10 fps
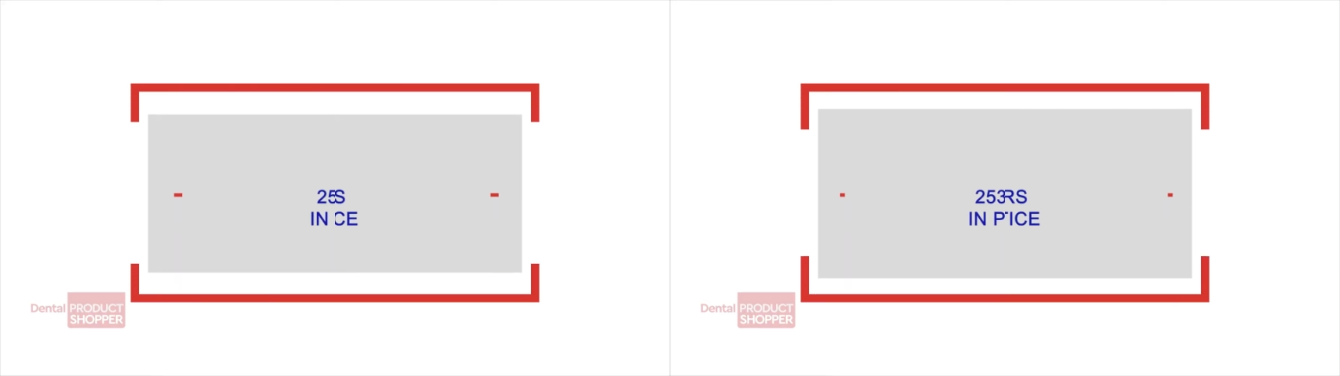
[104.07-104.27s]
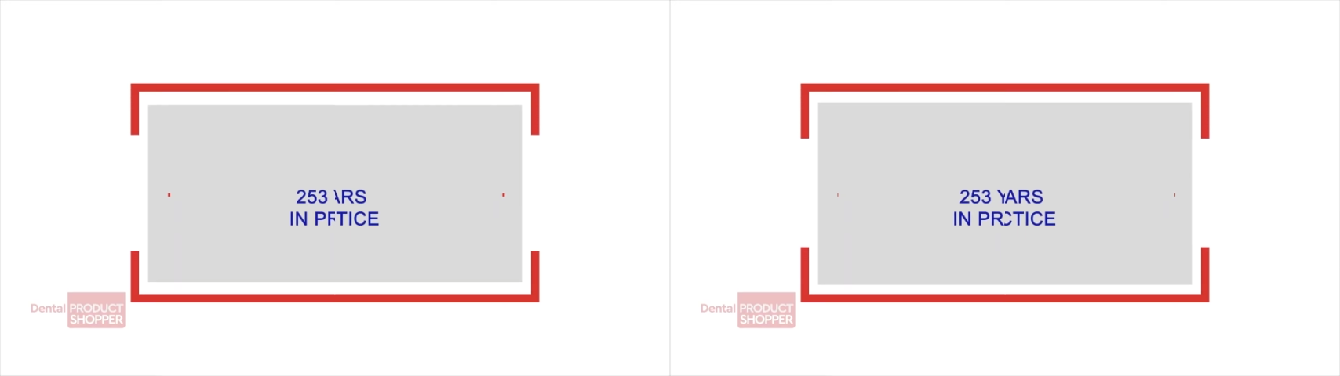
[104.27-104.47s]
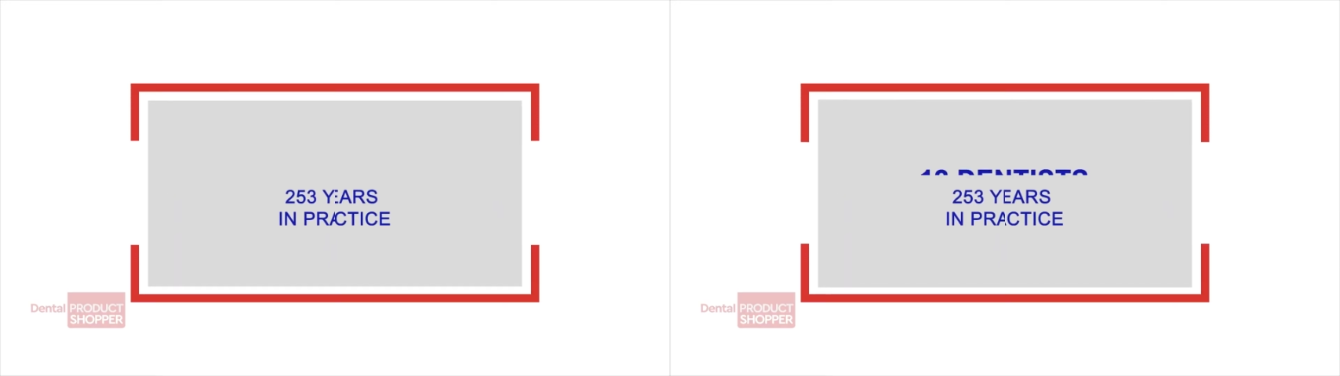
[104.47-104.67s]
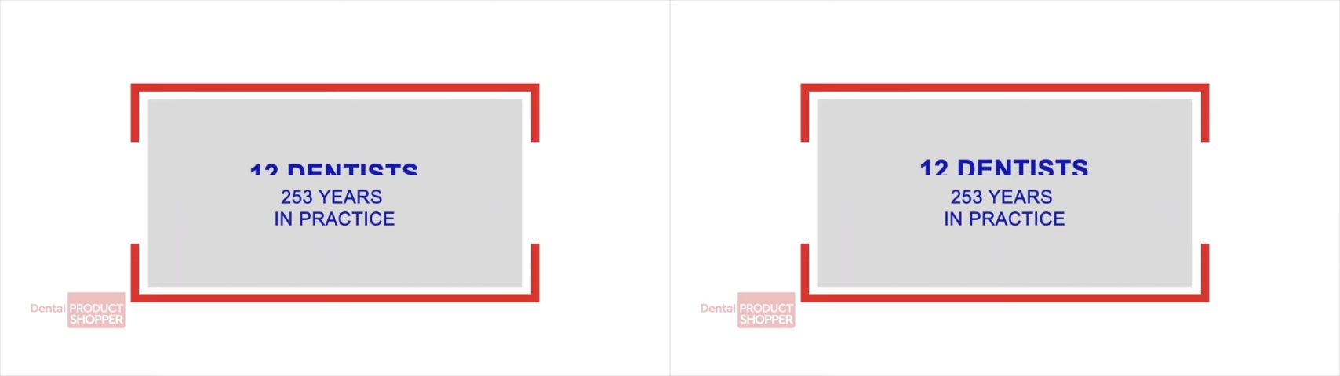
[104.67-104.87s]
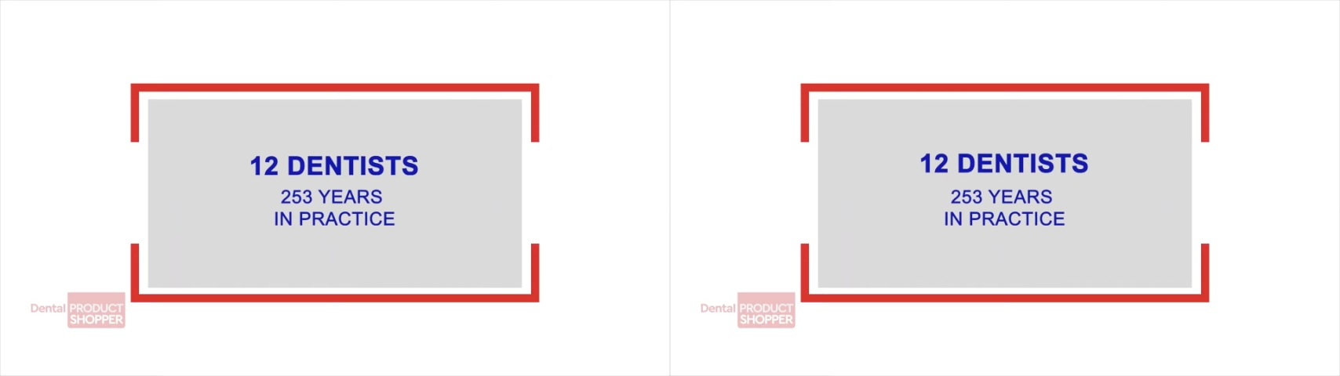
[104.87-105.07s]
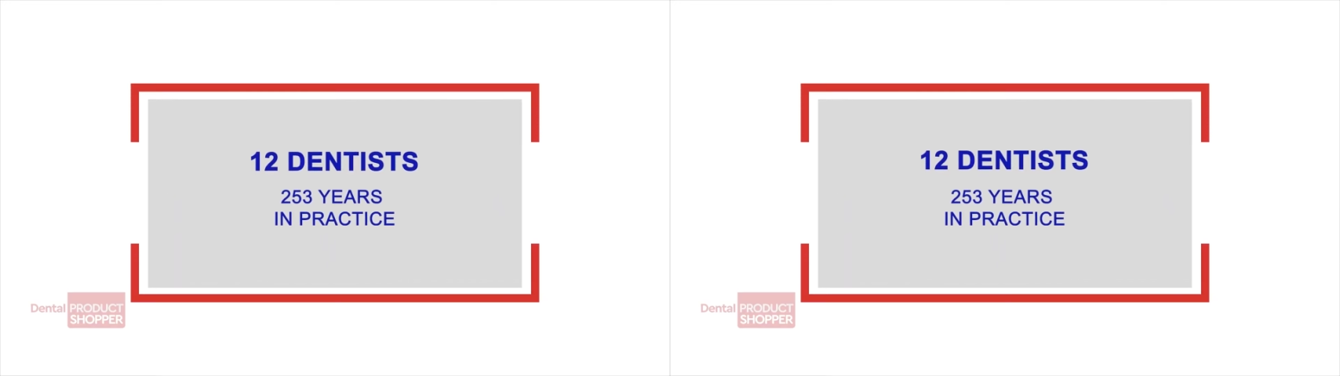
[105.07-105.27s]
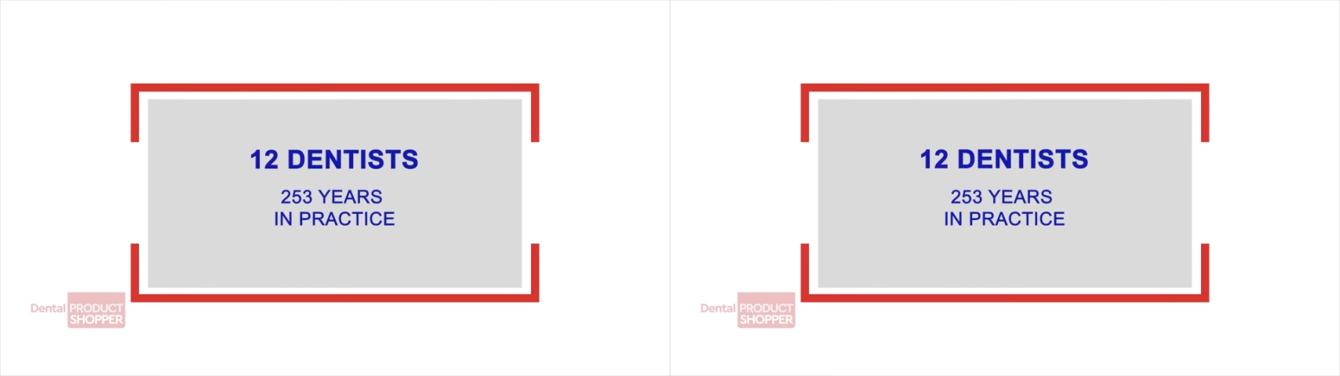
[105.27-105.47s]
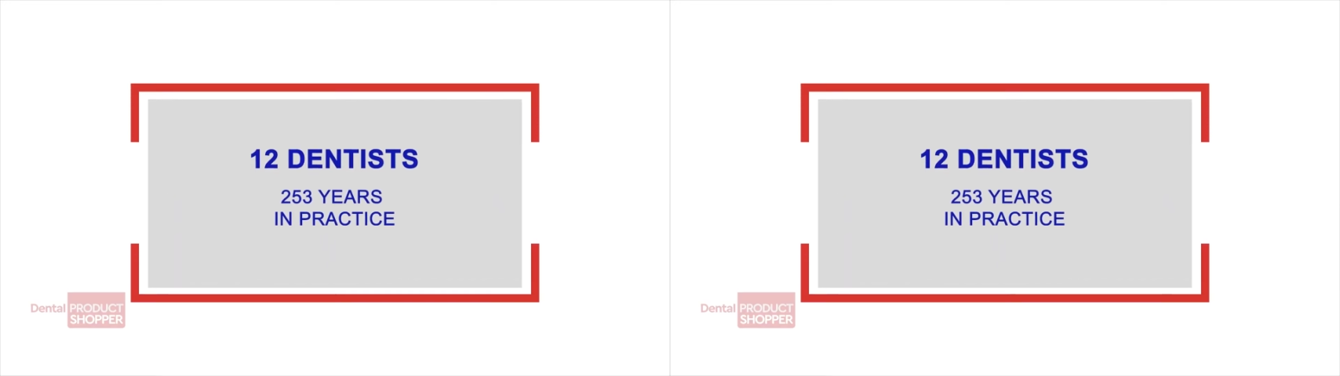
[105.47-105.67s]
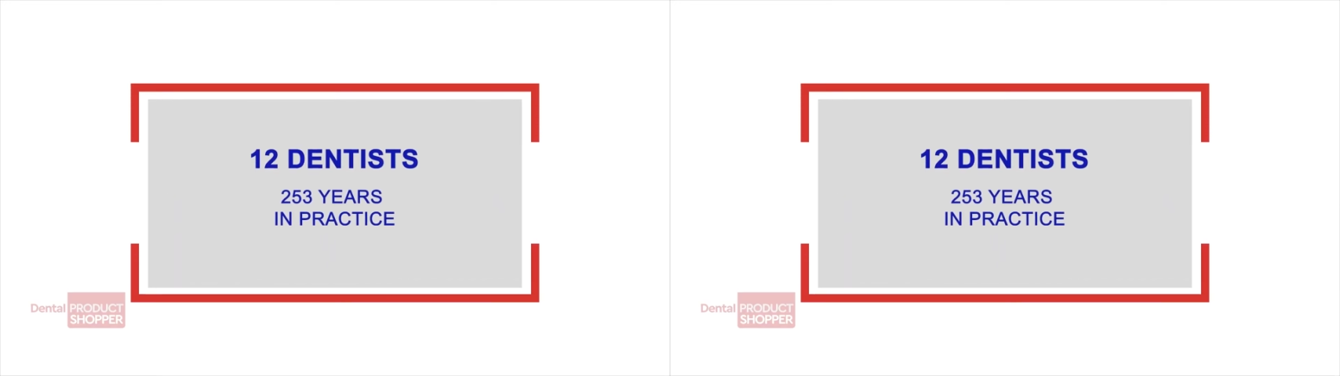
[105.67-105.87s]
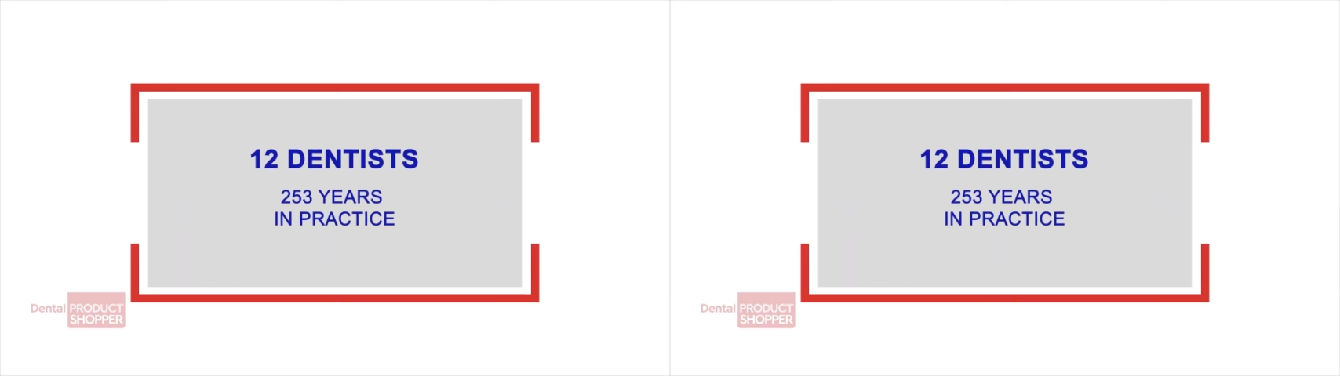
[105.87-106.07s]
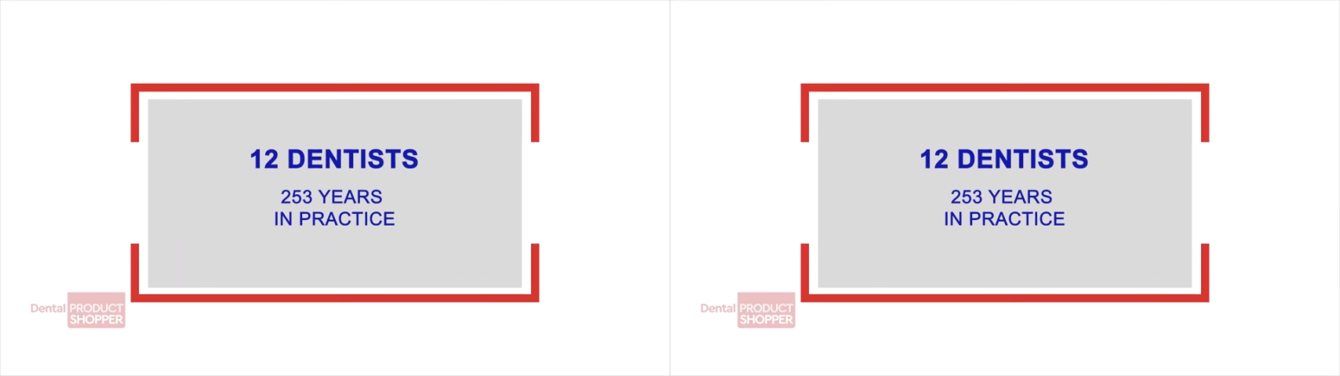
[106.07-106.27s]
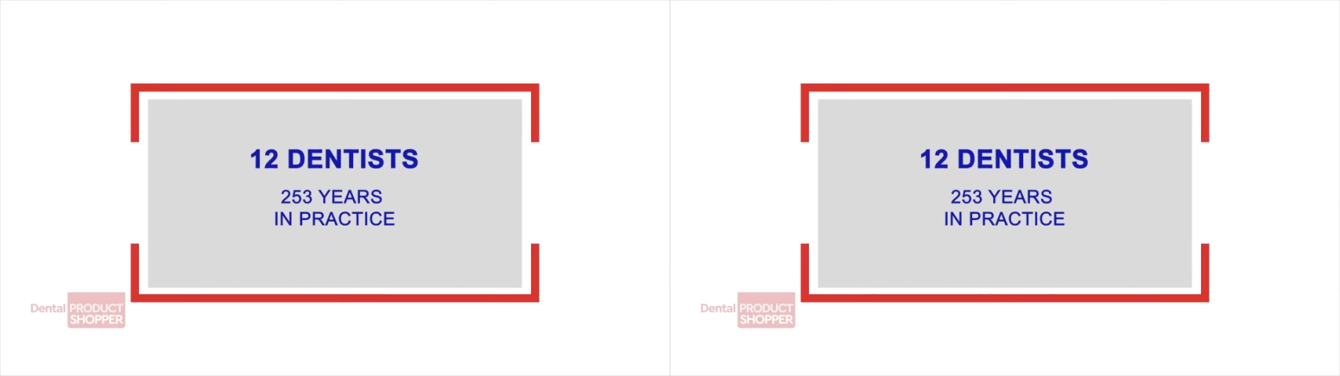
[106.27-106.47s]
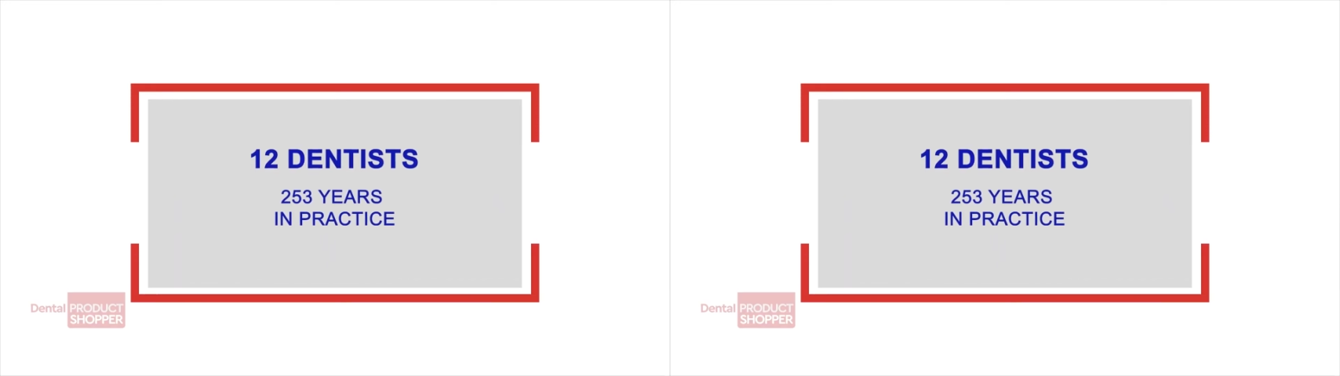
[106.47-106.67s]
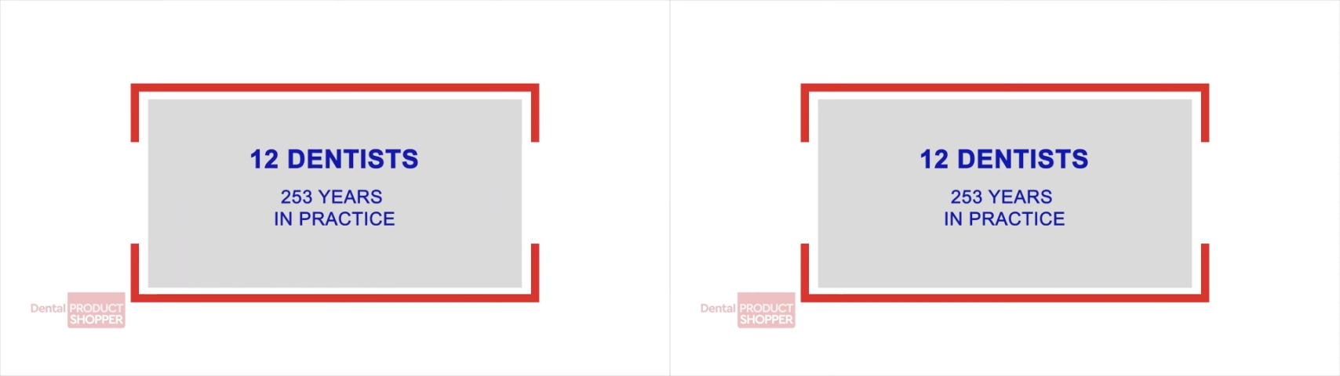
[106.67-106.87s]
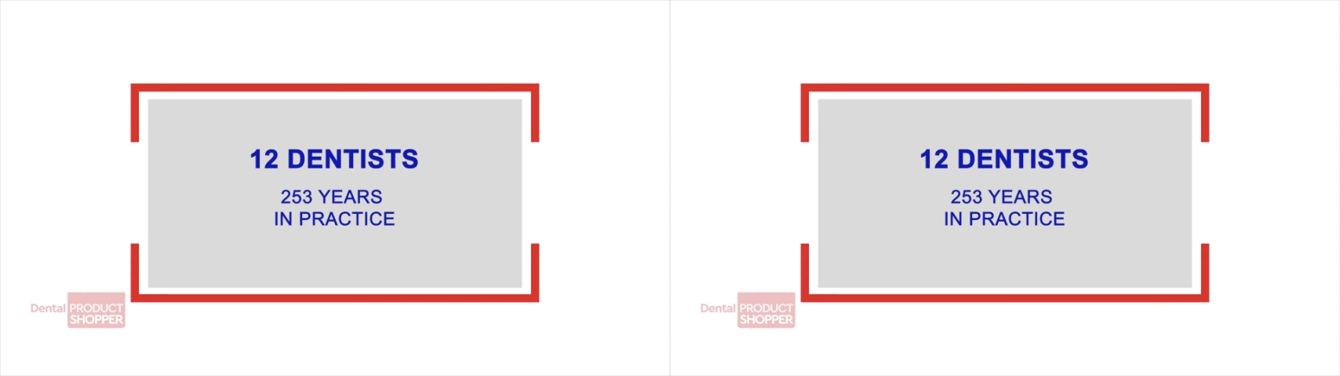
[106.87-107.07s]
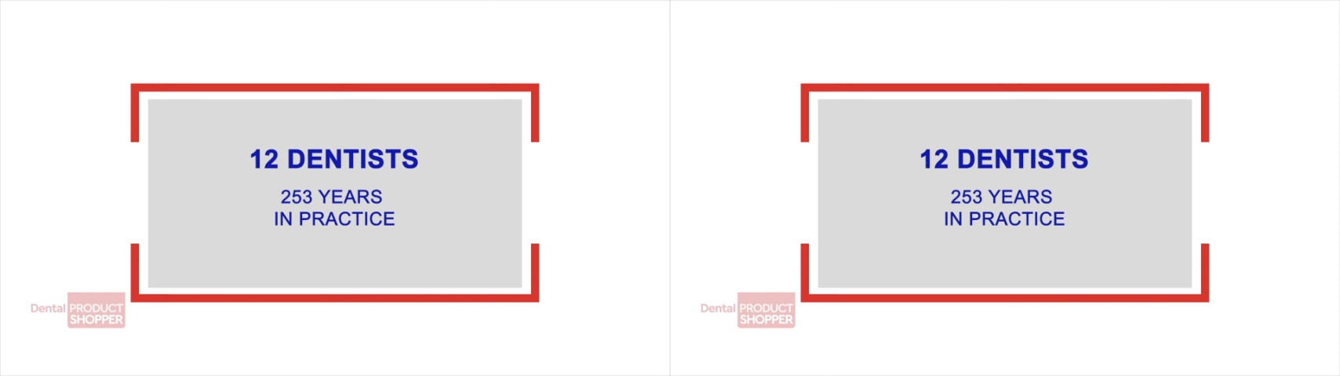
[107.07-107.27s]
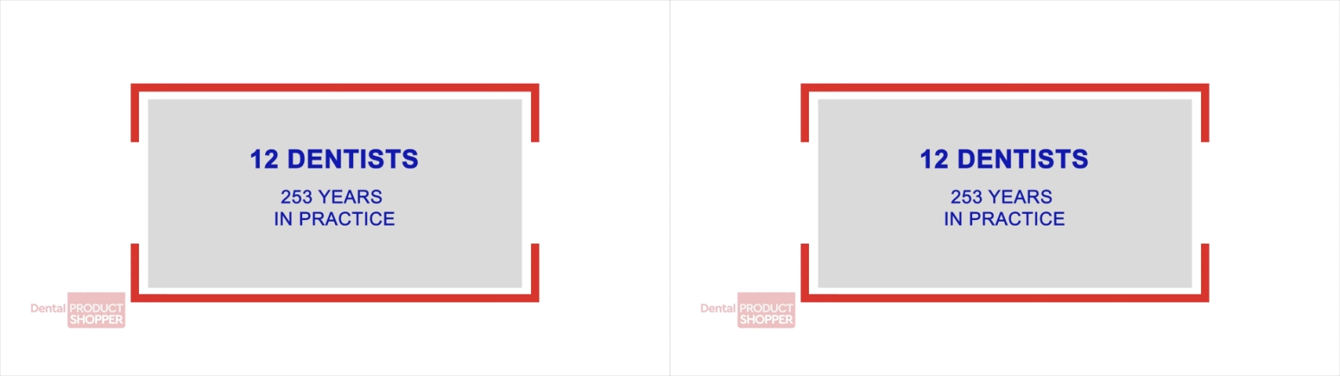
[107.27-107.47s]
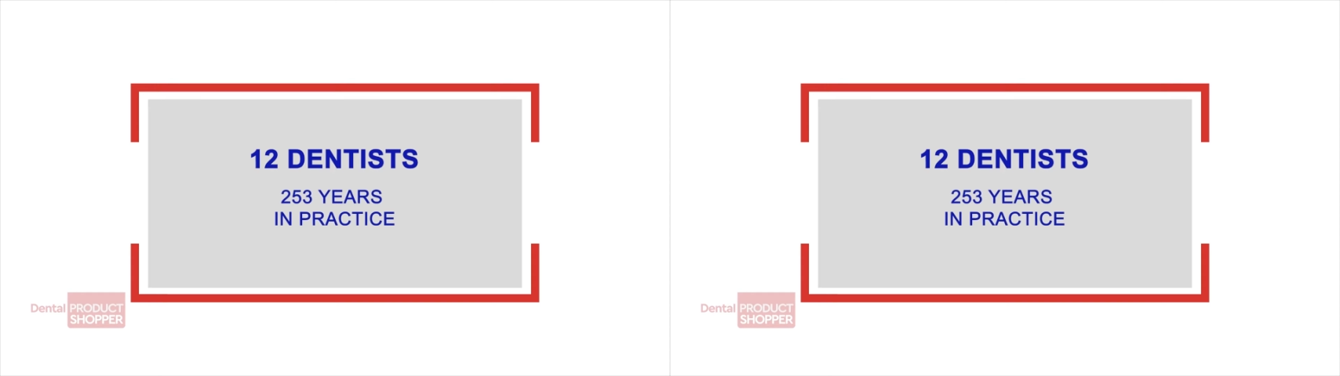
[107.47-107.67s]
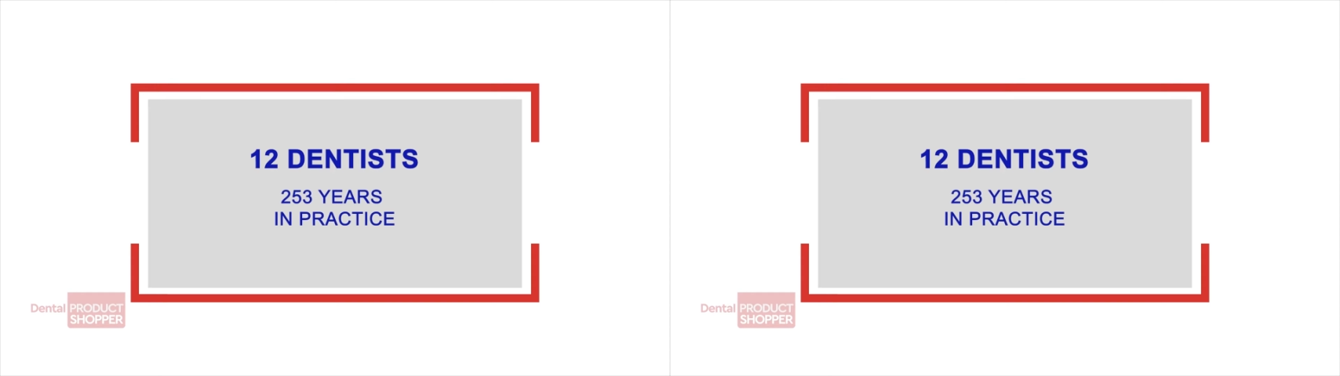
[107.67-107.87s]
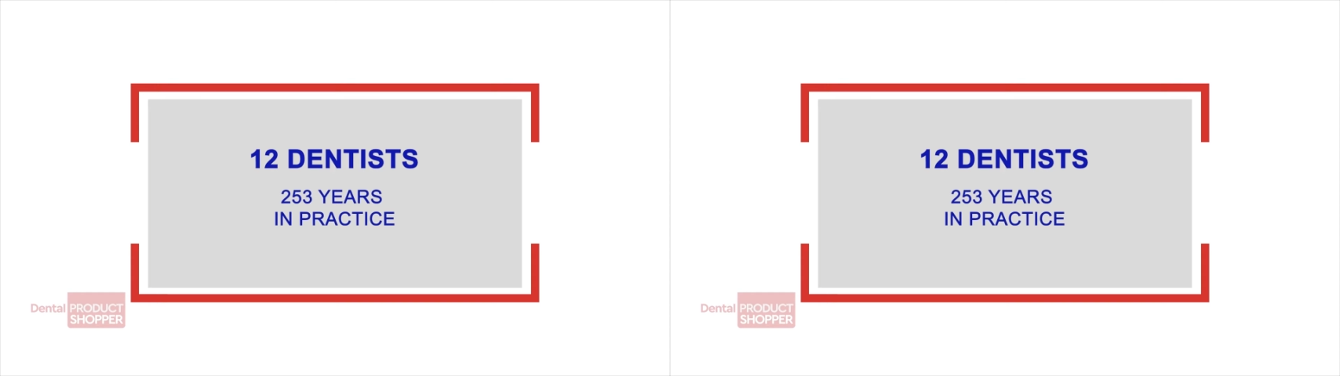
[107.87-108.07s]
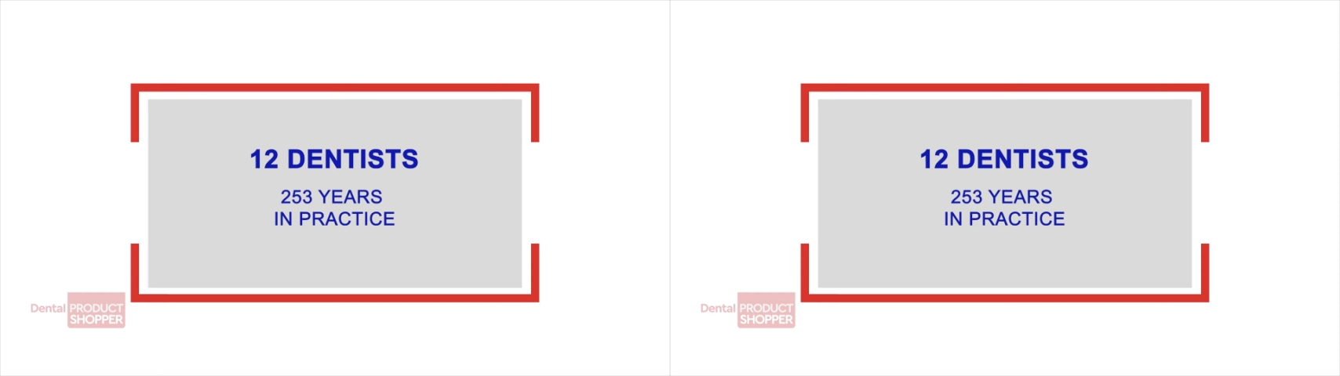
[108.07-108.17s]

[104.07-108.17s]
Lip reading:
No face is visible, so there are no lips to read.